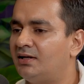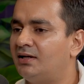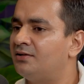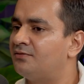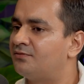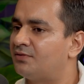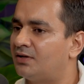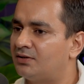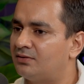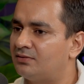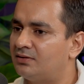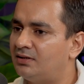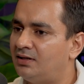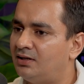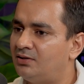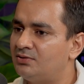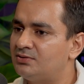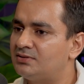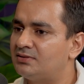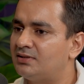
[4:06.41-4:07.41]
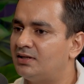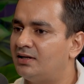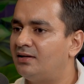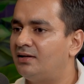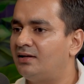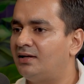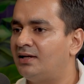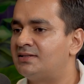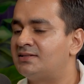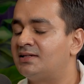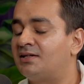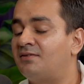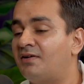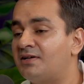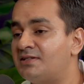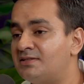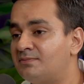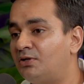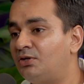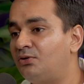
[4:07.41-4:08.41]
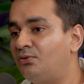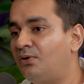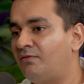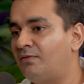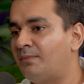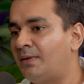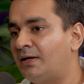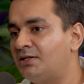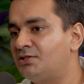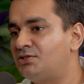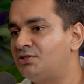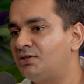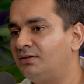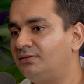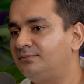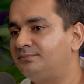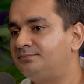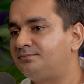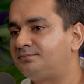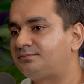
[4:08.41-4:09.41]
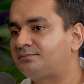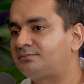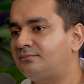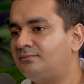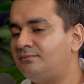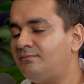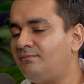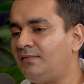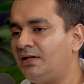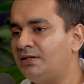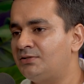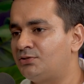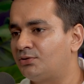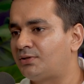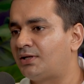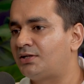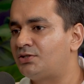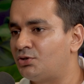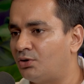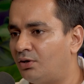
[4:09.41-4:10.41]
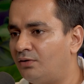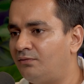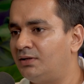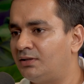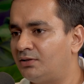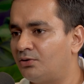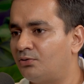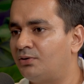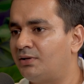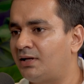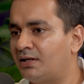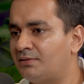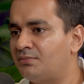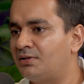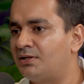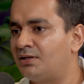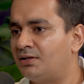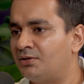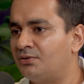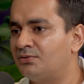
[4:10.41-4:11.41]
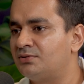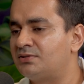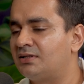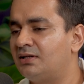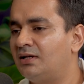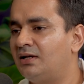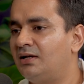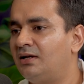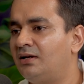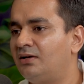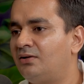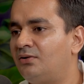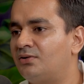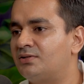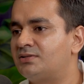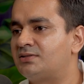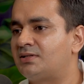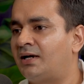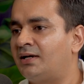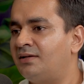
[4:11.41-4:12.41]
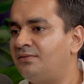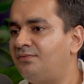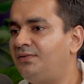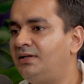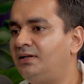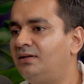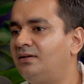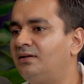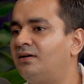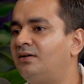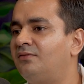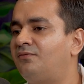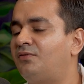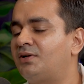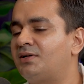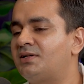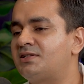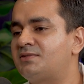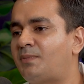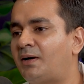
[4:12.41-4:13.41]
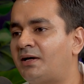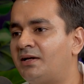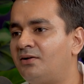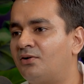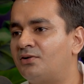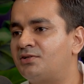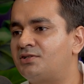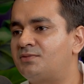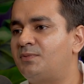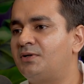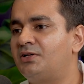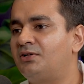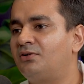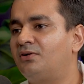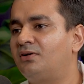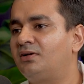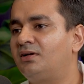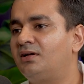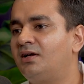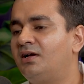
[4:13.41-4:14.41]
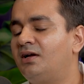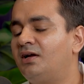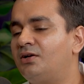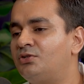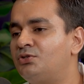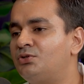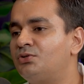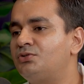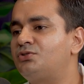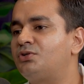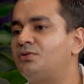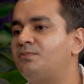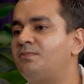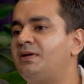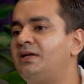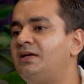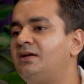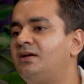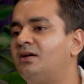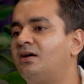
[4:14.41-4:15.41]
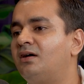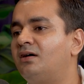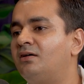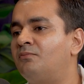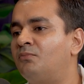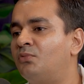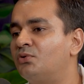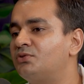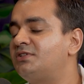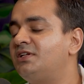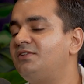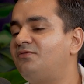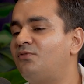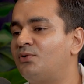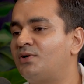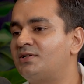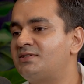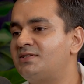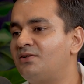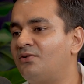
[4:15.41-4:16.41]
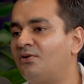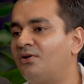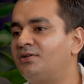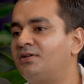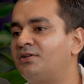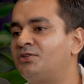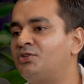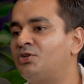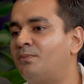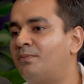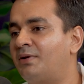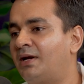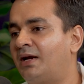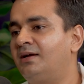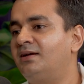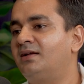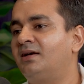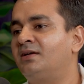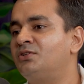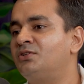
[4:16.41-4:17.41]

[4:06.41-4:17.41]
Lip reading: In front of the house, it's advisable to have a manager so that your workload can be reduced. Because I feel for an aspiring entrepreneur, you should be mostly focusing on your brand and